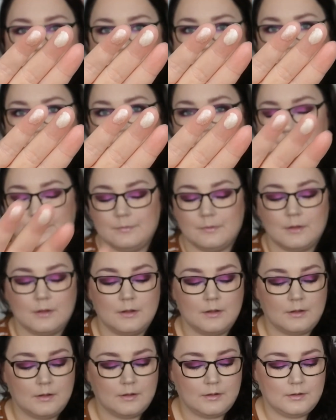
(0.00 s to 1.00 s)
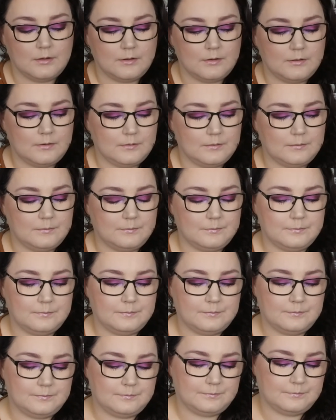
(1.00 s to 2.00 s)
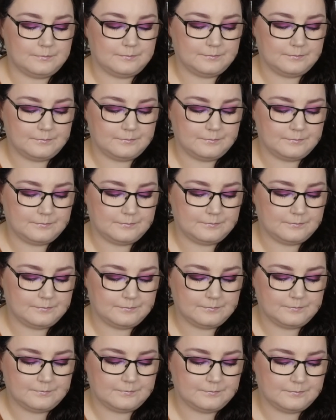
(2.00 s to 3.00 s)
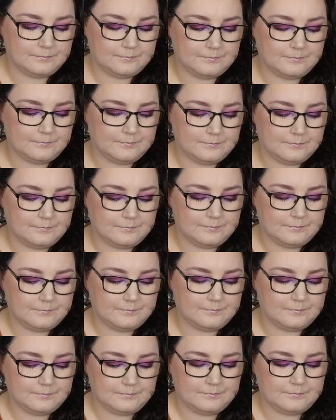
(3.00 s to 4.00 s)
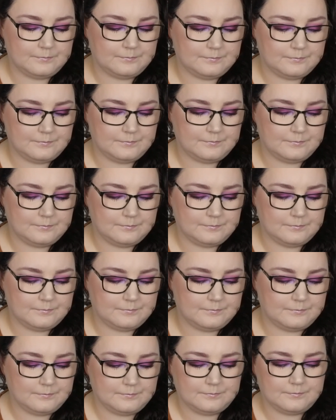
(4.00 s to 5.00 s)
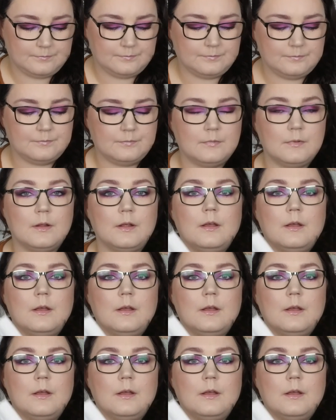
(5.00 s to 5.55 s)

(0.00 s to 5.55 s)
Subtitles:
Nothing is said.